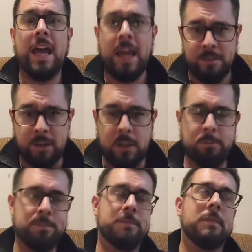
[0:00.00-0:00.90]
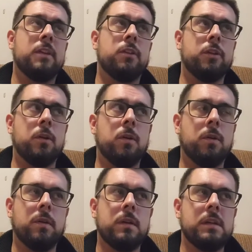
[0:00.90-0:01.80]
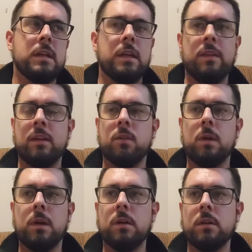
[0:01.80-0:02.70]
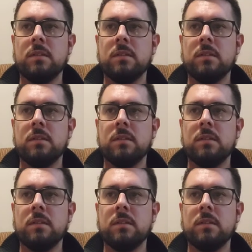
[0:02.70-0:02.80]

Ever. So he thinks, well,